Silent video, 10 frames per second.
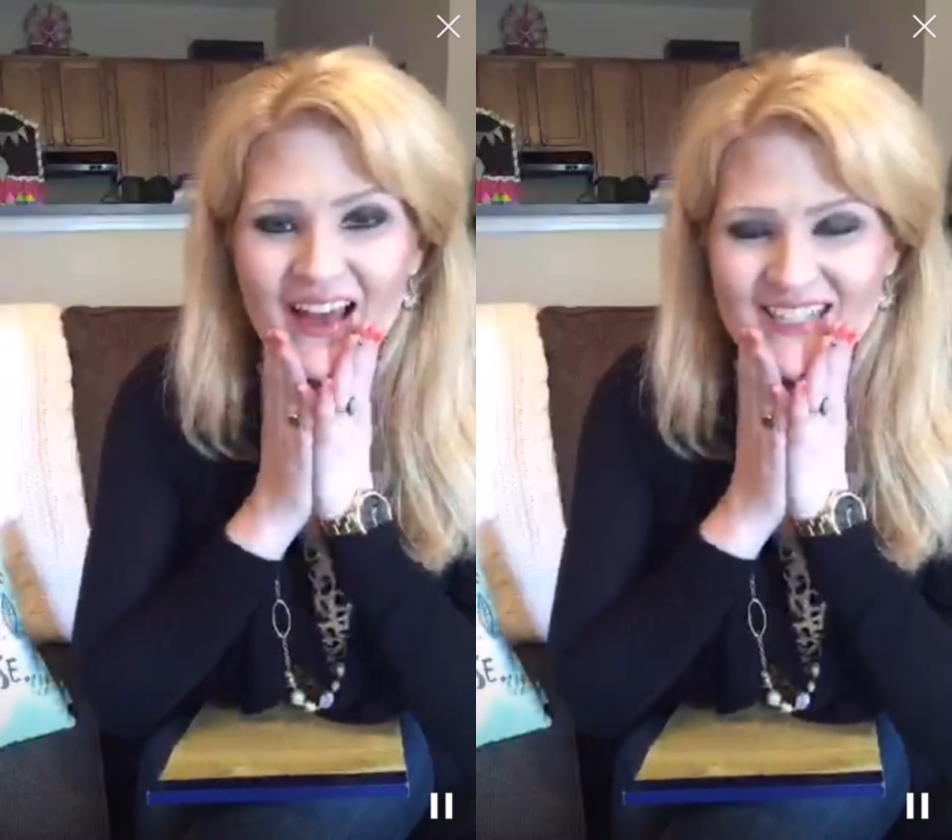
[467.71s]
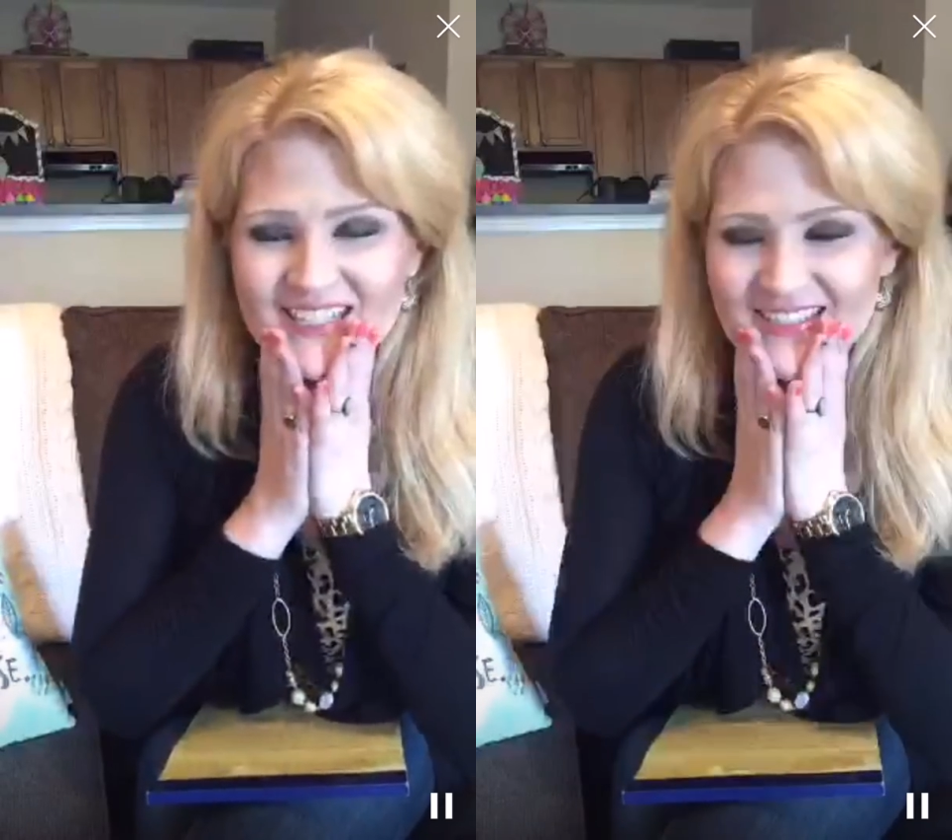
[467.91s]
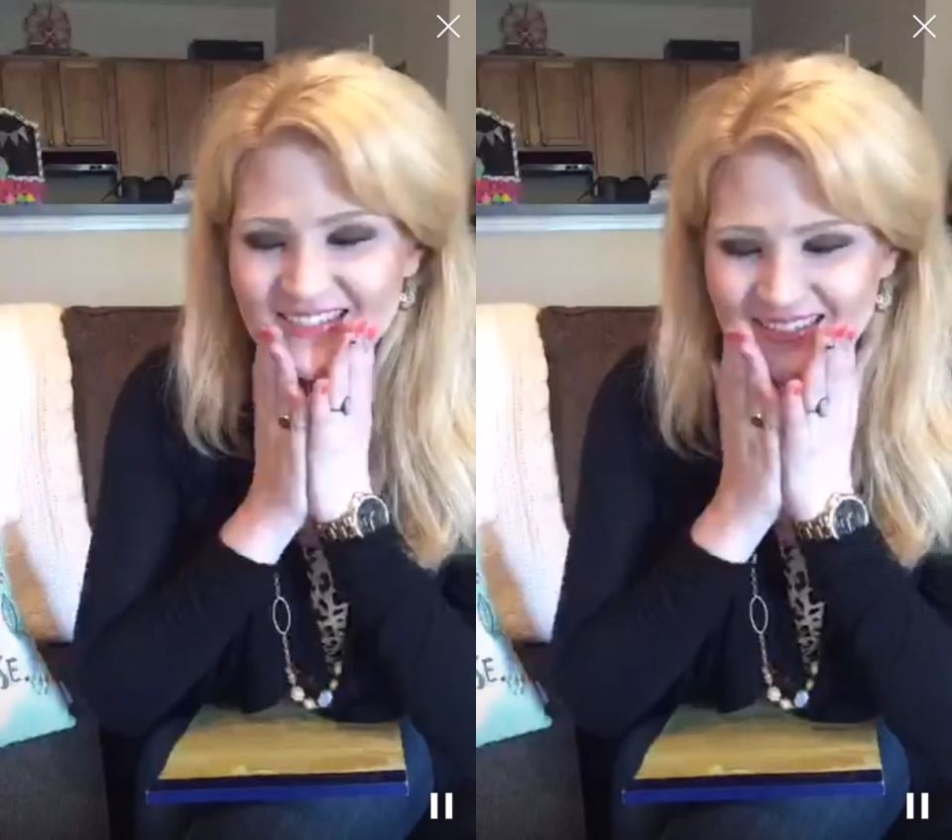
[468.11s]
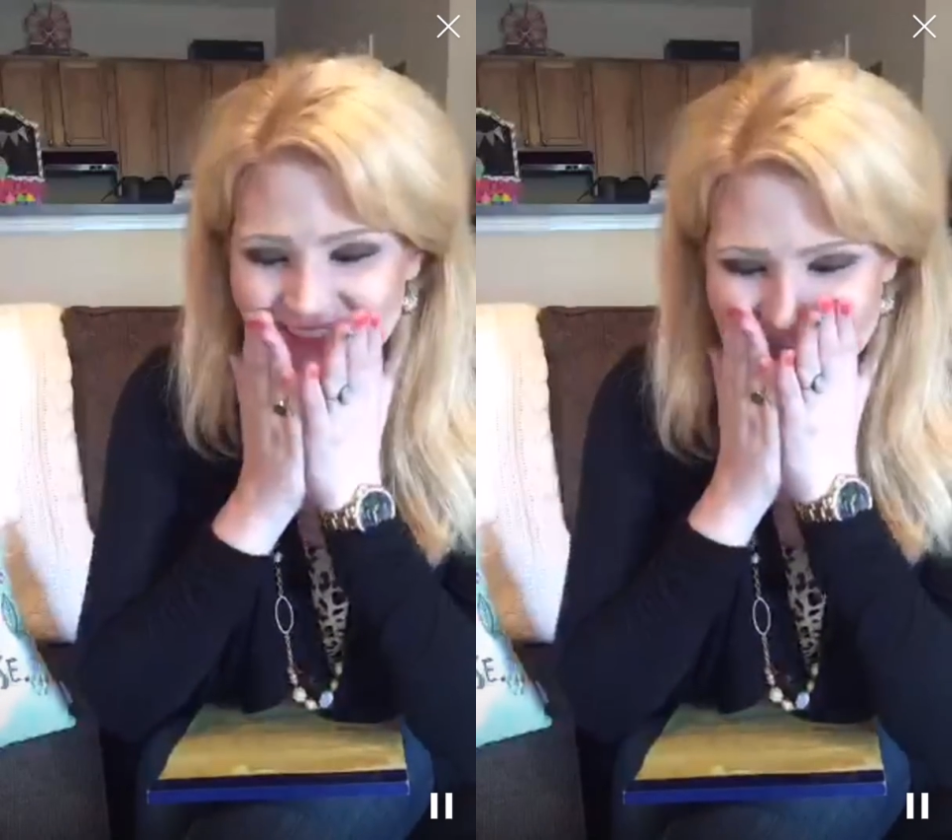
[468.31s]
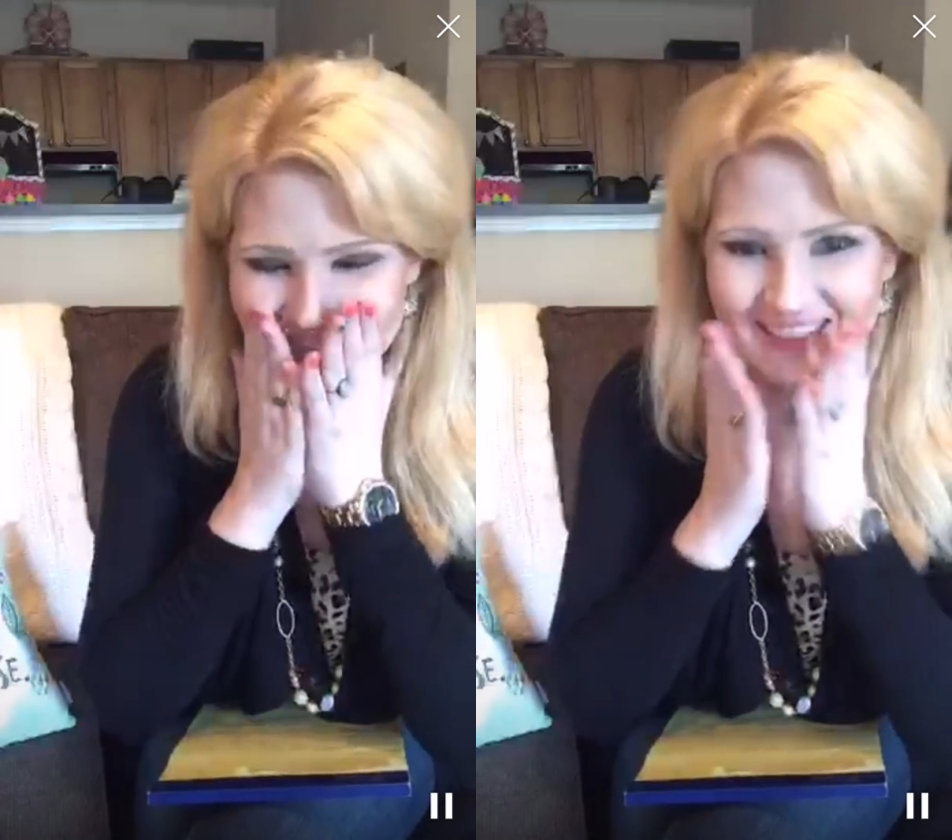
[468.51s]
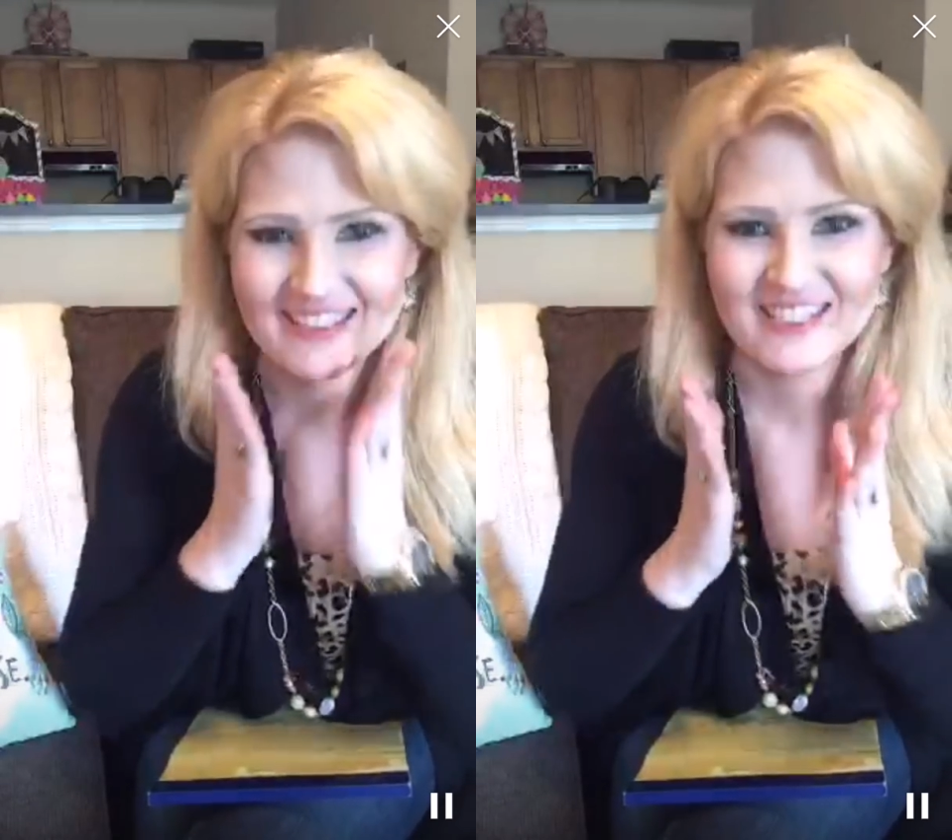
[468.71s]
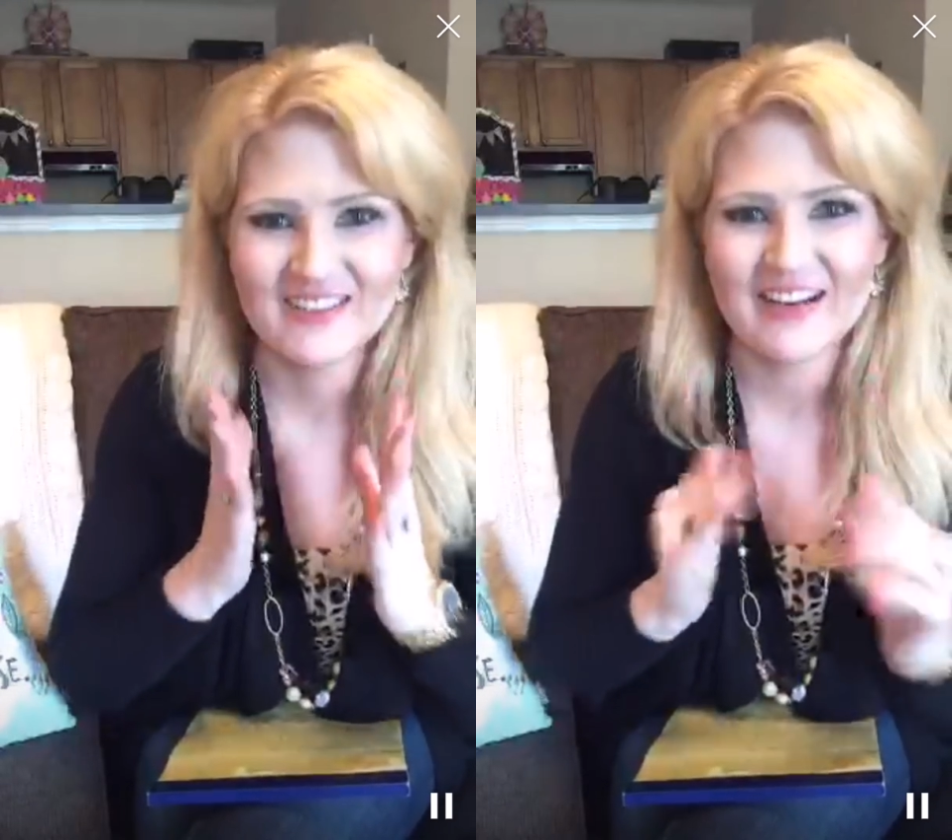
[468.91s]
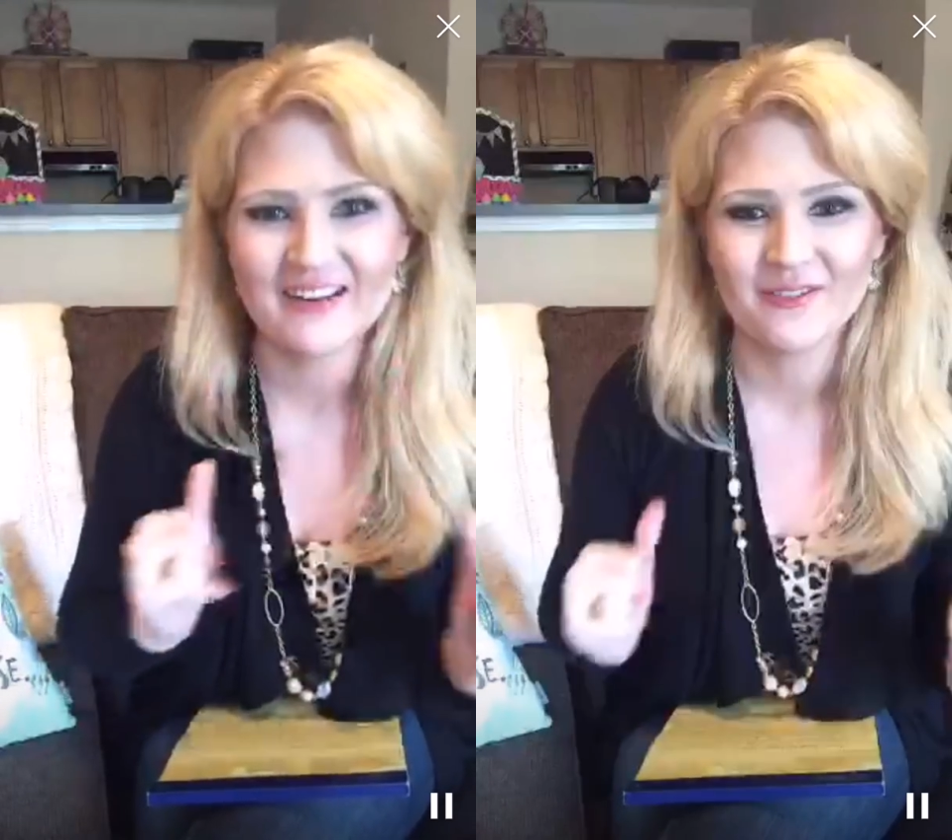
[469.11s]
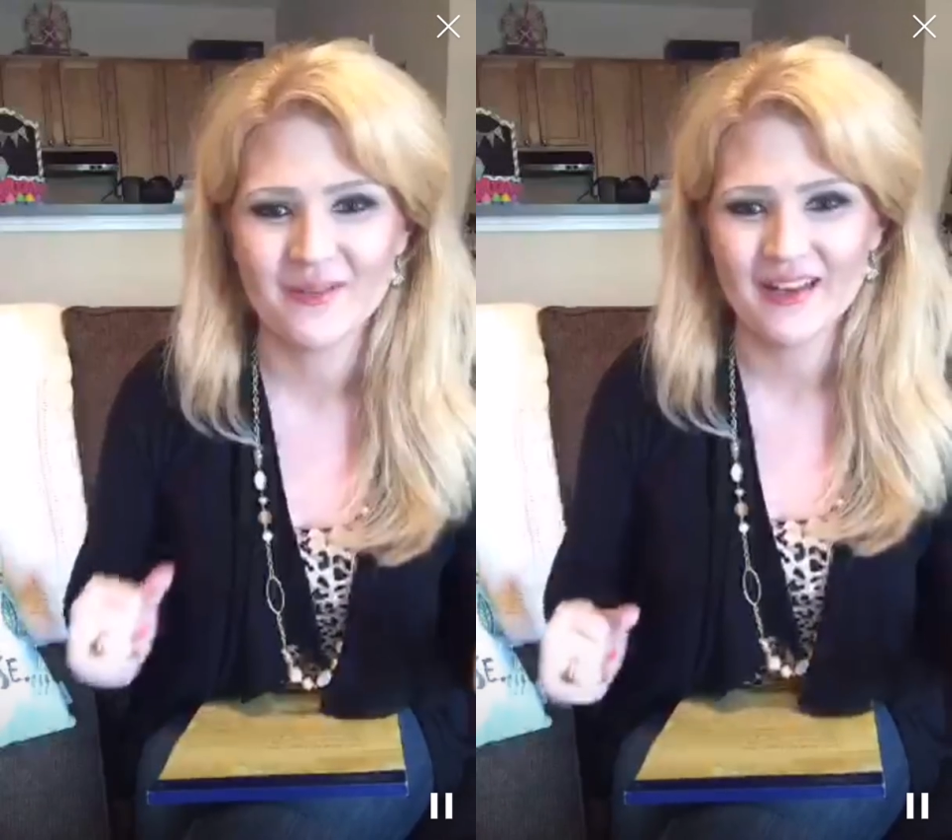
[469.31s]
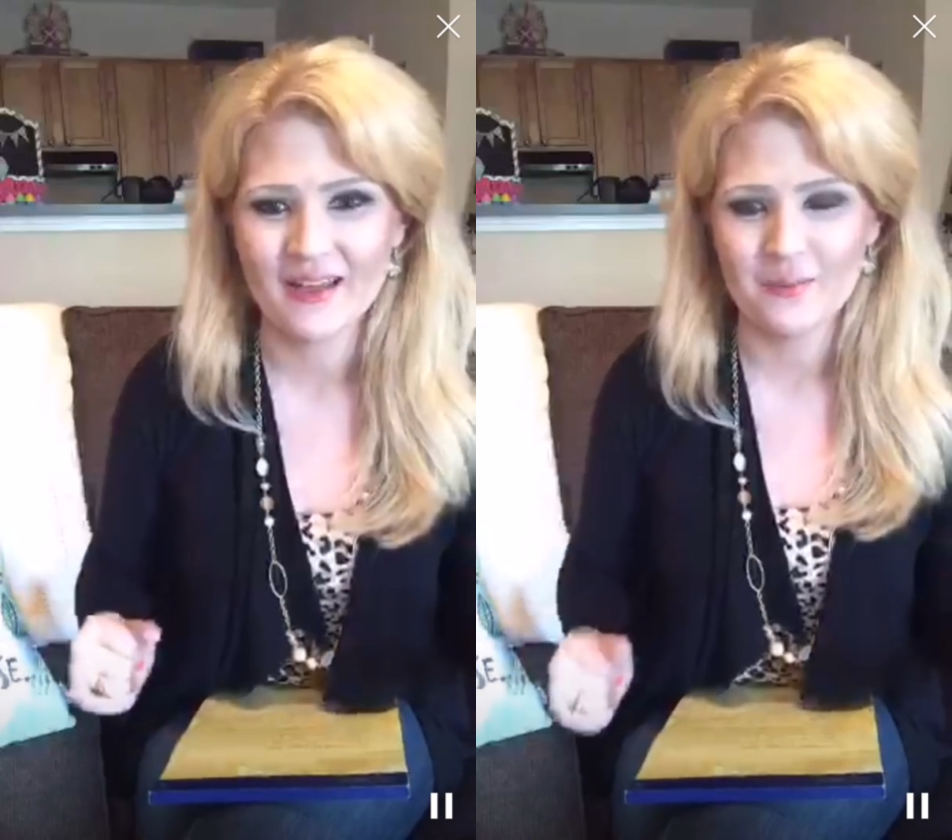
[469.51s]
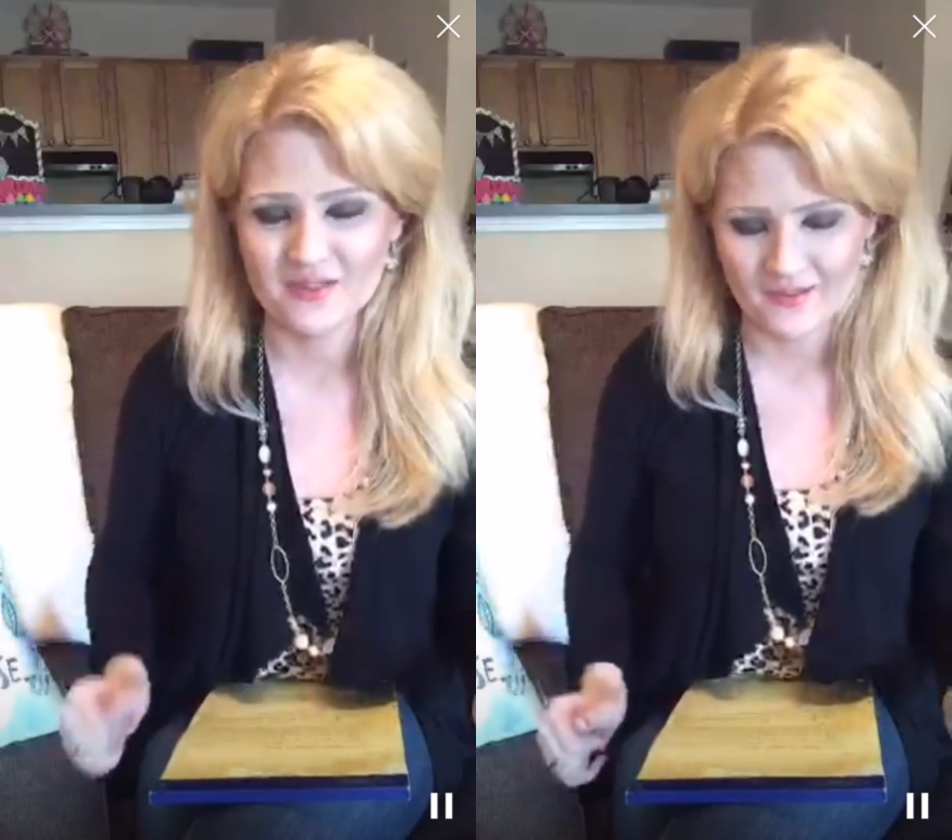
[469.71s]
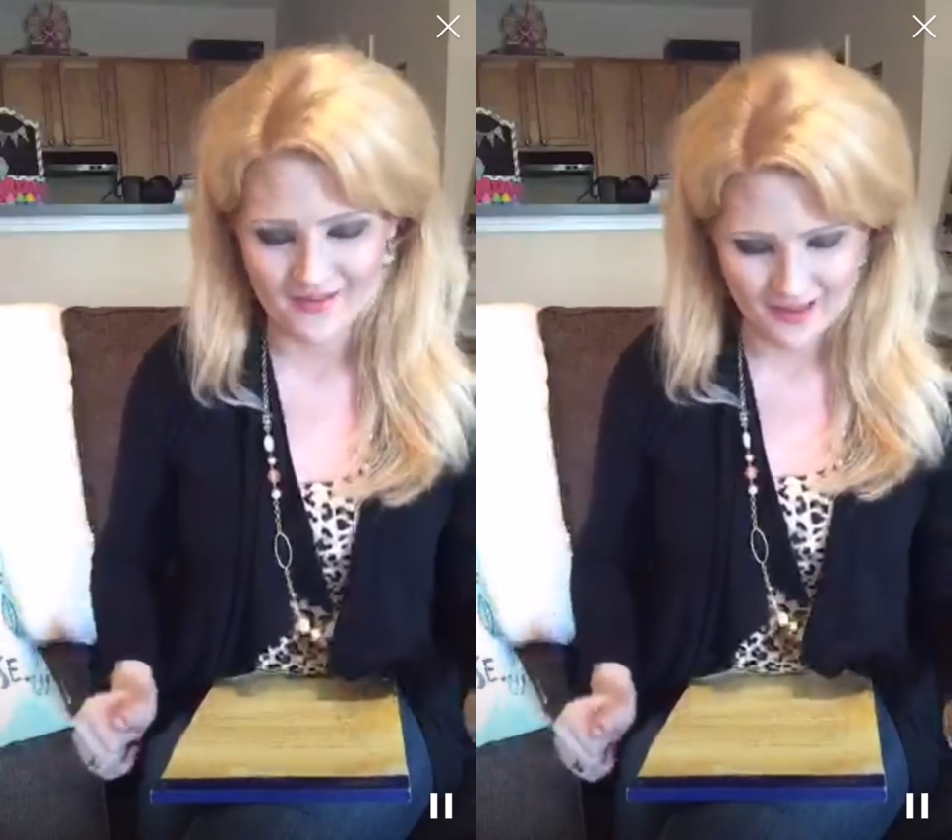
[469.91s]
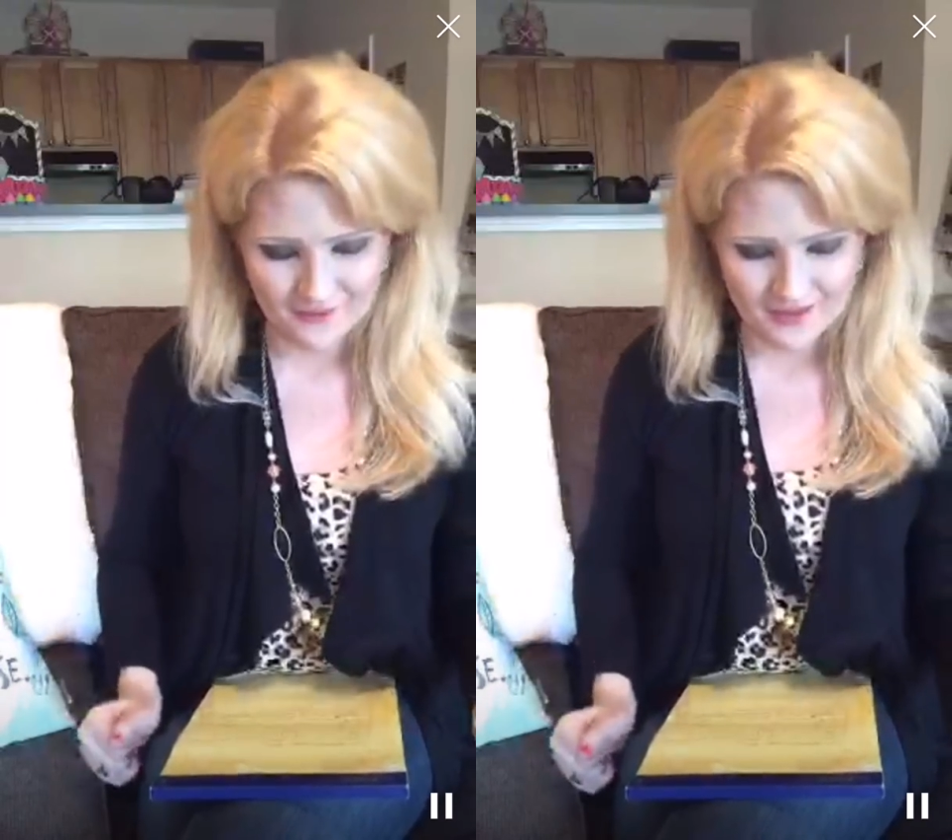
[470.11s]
It's so hard for me to keep them to myself.